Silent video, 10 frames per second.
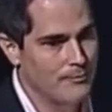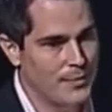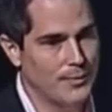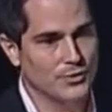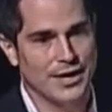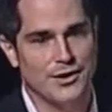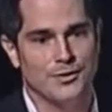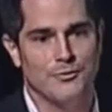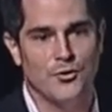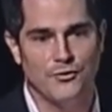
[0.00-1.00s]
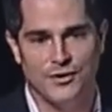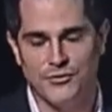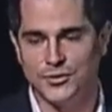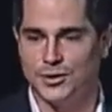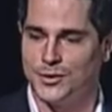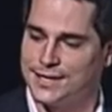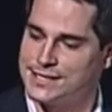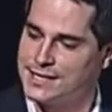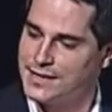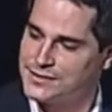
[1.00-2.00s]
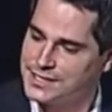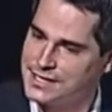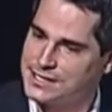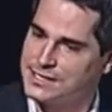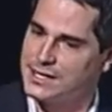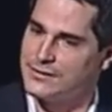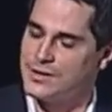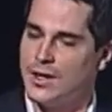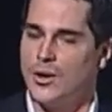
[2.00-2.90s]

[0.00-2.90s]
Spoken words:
People tend to move differently with incentives and disincentives.